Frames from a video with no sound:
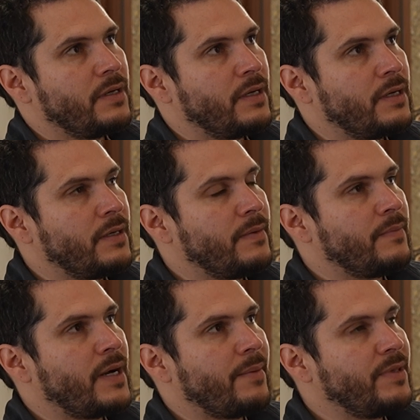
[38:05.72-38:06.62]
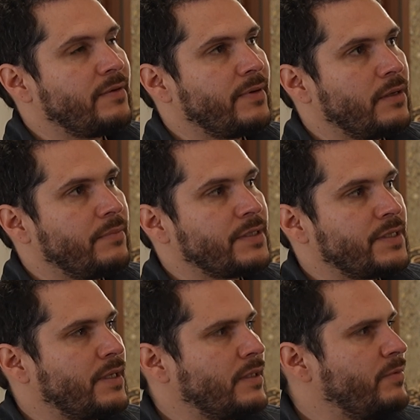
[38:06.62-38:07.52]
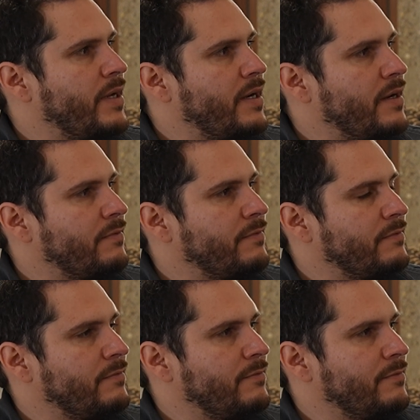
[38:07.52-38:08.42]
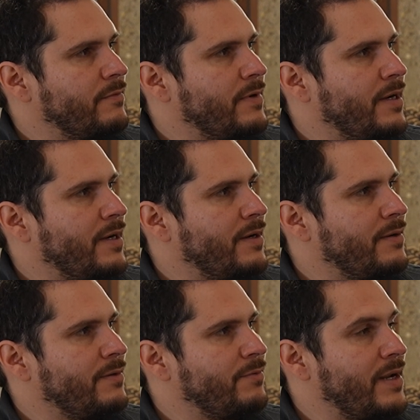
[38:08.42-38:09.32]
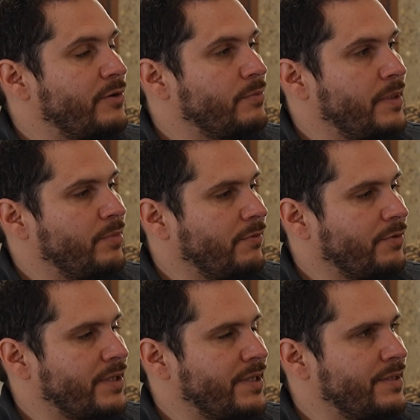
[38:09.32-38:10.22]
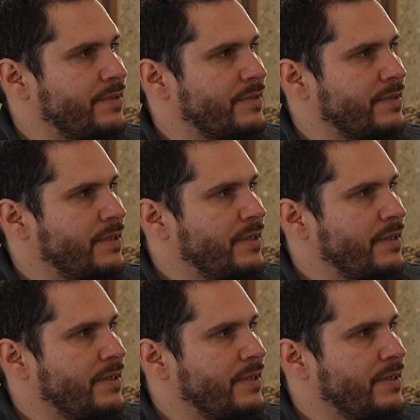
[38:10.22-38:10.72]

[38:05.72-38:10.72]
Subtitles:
have been developed internally. We have really good people for this.